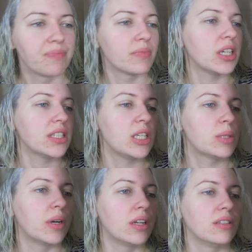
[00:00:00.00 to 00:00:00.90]
What's
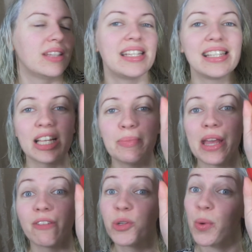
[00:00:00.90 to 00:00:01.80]
this one? This is
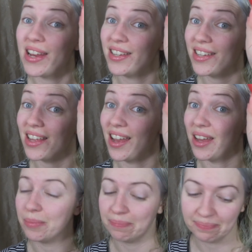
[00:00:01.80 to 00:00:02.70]
SPF
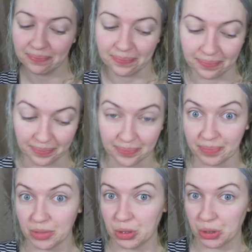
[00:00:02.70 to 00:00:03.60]
20.
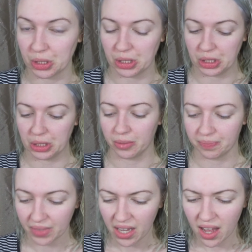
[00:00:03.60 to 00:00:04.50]
Hmm, interesting.
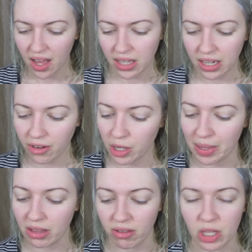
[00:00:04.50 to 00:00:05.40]
I think I've already
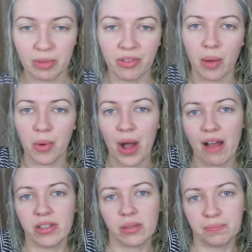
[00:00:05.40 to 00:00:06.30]
been through this before, but
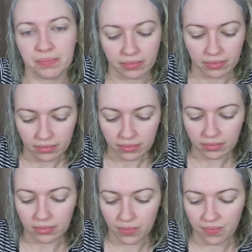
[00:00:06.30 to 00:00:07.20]
whatevs.
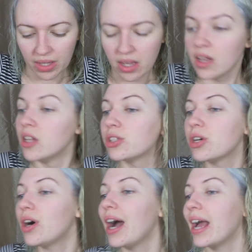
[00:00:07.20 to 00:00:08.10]

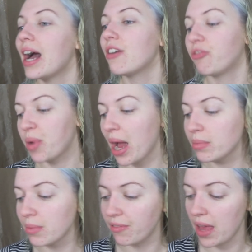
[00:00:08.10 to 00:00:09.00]
So I have
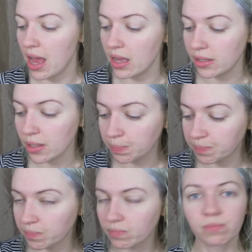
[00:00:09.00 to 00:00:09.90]
primed my face.
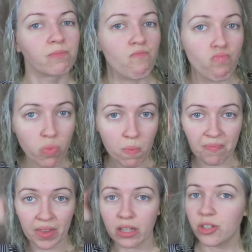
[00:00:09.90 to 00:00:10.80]

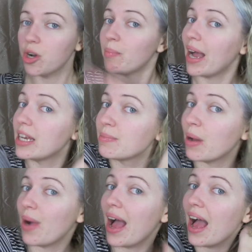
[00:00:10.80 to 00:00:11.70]
Don't mind
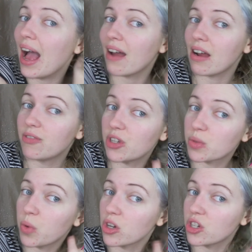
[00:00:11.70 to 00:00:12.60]
my wet hair, I've
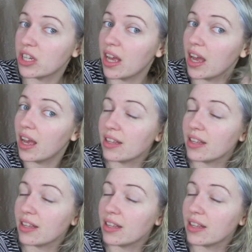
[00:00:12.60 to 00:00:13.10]
just washed it.